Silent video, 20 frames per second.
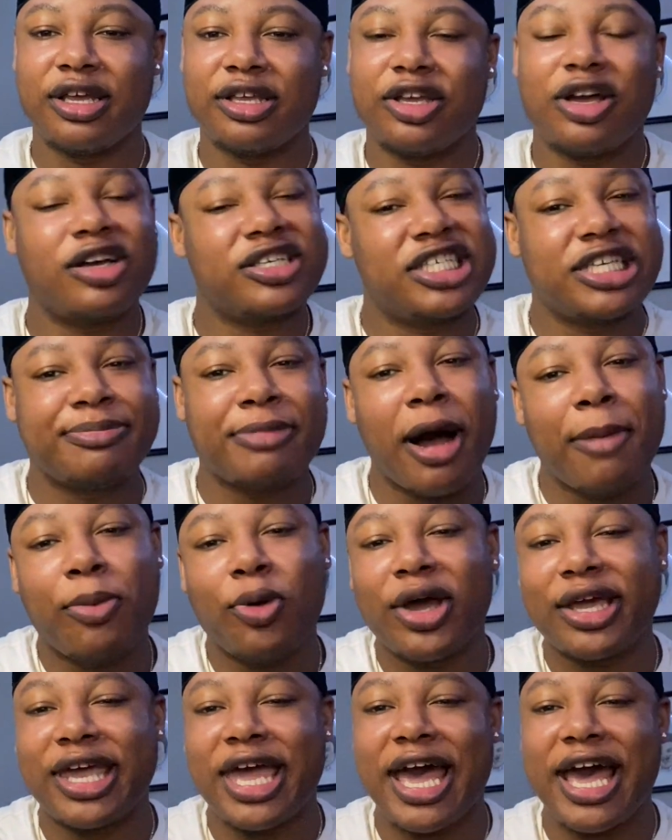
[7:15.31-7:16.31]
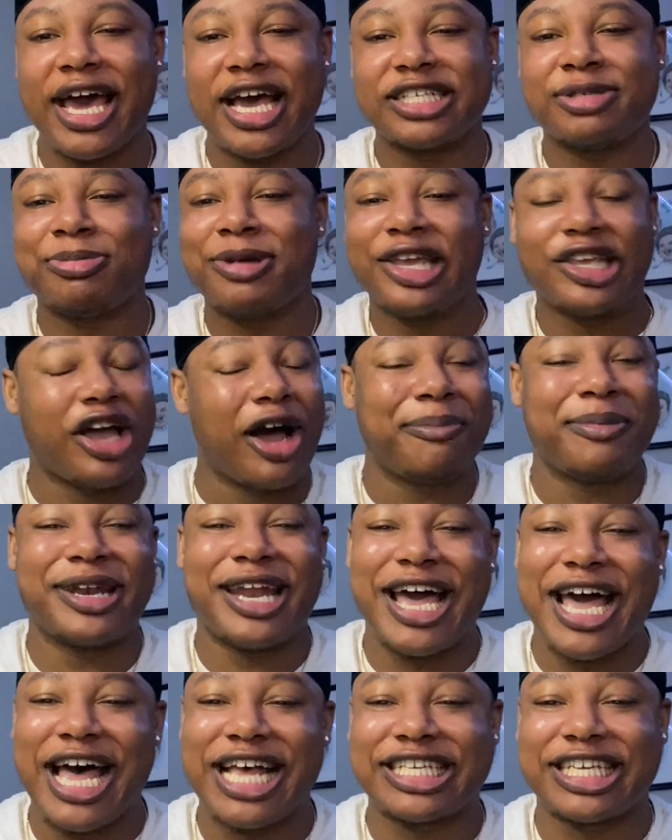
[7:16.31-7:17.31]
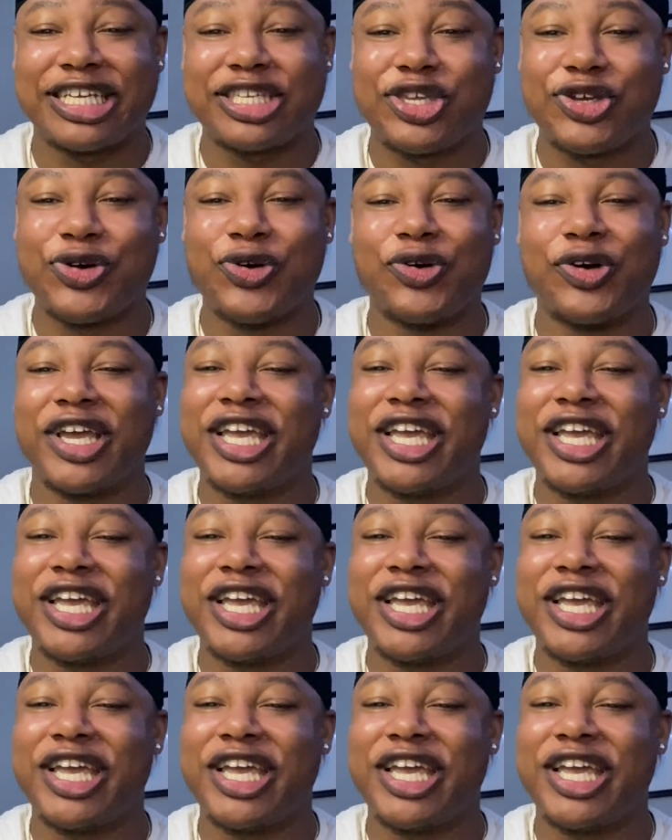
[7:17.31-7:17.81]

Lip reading: Y'all see my boy Cash, man. Y'all been asking too.